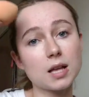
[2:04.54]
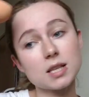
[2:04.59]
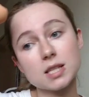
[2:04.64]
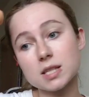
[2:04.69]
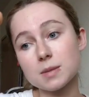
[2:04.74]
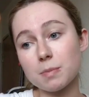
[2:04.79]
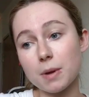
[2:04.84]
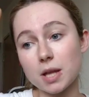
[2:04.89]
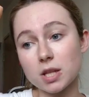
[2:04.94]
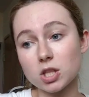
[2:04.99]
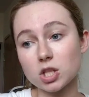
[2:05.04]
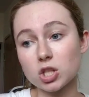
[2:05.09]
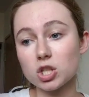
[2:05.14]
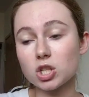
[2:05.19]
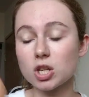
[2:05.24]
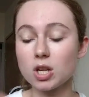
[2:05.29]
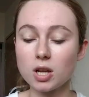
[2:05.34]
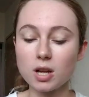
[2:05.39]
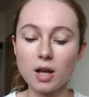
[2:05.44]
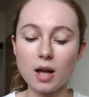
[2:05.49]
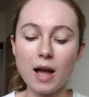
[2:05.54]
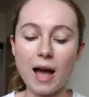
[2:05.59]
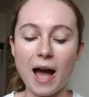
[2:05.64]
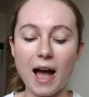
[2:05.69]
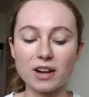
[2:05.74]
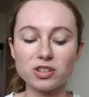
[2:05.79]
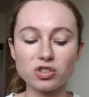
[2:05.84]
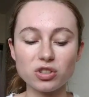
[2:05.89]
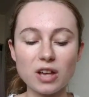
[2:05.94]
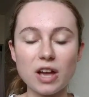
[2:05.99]
Sponge.
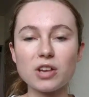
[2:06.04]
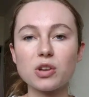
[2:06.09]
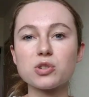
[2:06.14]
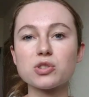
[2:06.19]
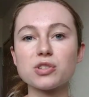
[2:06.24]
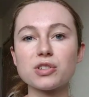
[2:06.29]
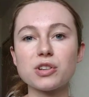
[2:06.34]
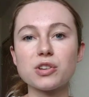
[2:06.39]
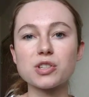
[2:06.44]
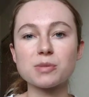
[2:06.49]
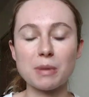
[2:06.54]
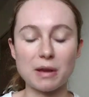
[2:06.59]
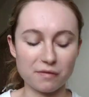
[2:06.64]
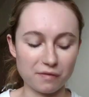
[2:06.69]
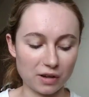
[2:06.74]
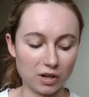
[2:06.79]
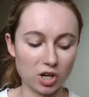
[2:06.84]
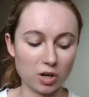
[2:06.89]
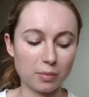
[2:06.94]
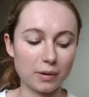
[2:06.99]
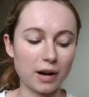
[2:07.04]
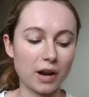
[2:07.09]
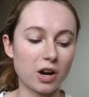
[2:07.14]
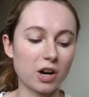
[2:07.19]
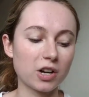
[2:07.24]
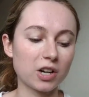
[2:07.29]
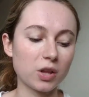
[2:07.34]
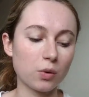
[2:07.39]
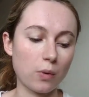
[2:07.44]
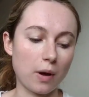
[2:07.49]
Actually, I usually use my finger, but I
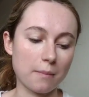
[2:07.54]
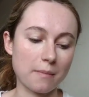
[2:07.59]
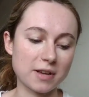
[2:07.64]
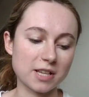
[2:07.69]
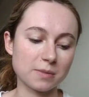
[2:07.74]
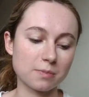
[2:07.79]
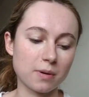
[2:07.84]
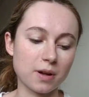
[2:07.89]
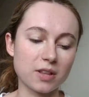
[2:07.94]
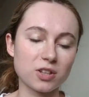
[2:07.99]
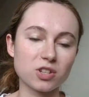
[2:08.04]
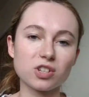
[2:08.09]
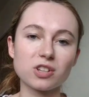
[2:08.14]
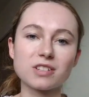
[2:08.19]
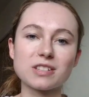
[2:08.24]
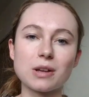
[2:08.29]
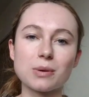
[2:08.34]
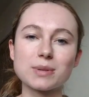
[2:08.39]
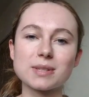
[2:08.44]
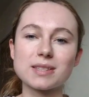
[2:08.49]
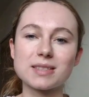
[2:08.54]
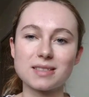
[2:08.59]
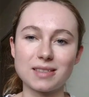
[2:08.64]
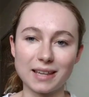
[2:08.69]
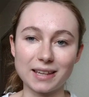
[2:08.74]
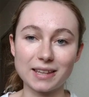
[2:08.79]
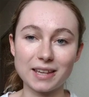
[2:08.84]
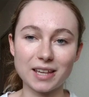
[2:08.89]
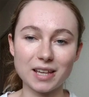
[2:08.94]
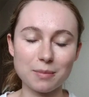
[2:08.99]
already wet my sponge because I was
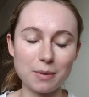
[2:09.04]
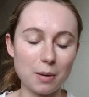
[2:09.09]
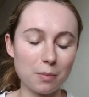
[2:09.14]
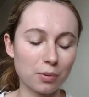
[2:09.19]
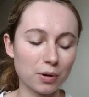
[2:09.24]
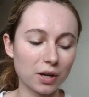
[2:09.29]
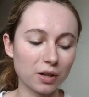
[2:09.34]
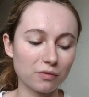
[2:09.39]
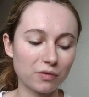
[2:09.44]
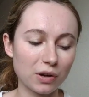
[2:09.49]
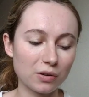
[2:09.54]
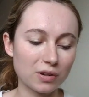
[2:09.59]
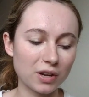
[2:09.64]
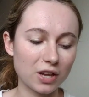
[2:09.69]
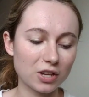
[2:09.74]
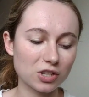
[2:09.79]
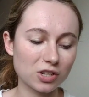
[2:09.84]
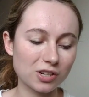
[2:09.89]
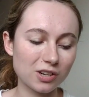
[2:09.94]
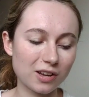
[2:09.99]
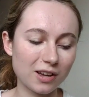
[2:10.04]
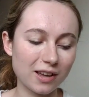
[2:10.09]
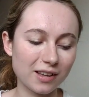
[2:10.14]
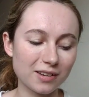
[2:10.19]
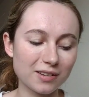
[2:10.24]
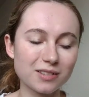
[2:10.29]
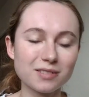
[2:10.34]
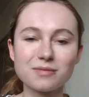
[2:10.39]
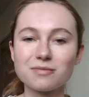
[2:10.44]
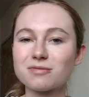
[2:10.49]
thinking about putting foundation
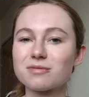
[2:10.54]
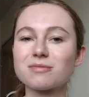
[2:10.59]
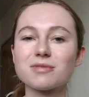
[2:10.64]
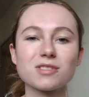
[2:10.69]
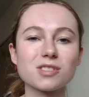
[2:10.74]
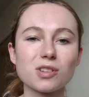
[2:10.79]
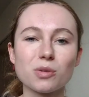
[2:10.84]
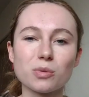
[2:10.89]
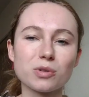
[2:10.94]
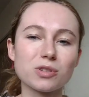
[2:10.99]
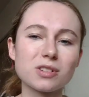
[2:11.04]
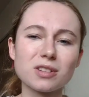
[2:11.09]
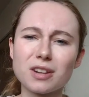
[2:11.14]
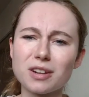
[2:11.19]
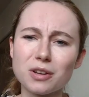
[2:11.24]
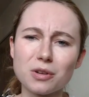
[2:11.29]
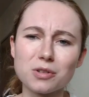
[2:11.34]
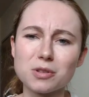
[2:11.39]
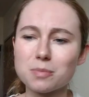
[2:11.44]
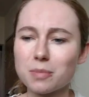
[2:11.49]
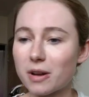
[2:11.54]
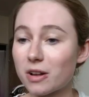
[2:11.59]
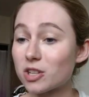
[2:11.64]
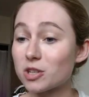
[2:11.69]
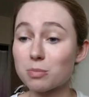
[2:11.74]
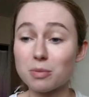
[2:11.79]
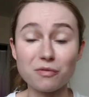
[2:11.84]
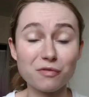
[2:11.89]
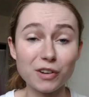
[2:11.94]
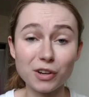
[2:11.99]
on. So we're just gonna go
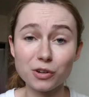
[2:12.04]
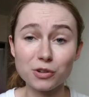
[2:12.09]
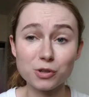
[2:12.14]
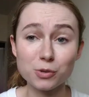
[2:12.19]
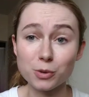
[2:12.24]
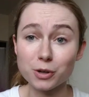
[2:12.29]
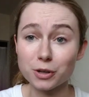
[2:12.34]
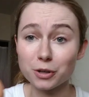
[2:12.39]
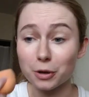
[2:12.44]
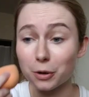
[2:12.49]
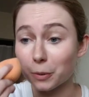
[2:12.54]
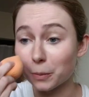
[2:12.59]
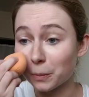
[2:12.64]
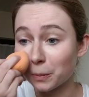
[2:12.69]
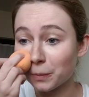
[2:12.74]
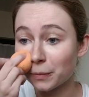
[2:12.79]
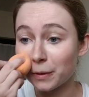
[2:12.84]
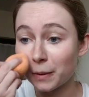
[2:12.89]
sponge, but fingers work too.